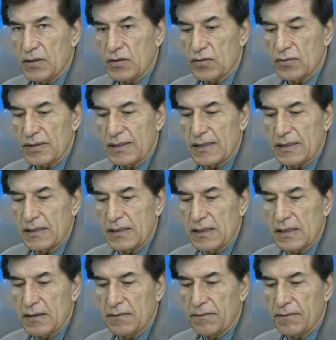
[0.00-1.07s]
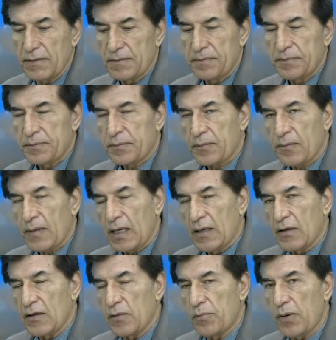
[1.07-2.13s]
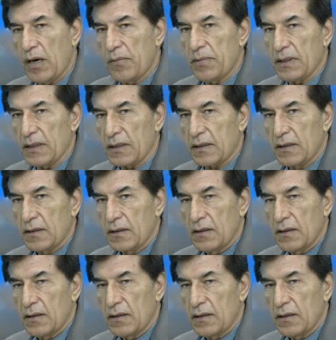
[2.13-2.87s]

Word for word: to deceive the public,